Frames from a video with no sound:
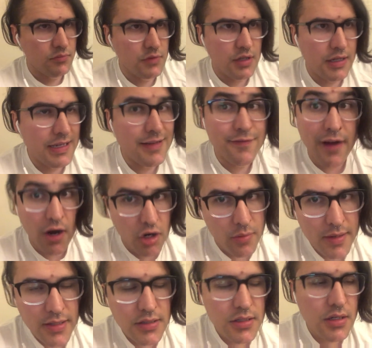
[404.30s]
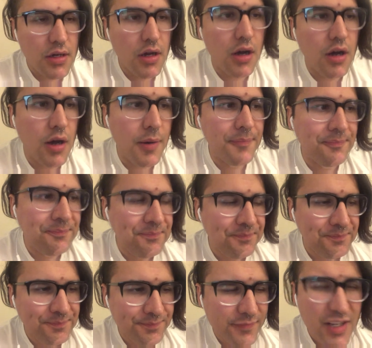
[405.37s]
environment
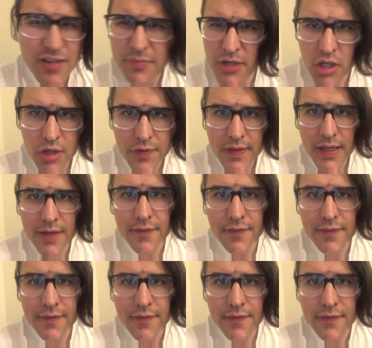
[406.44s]
has been a good thing, I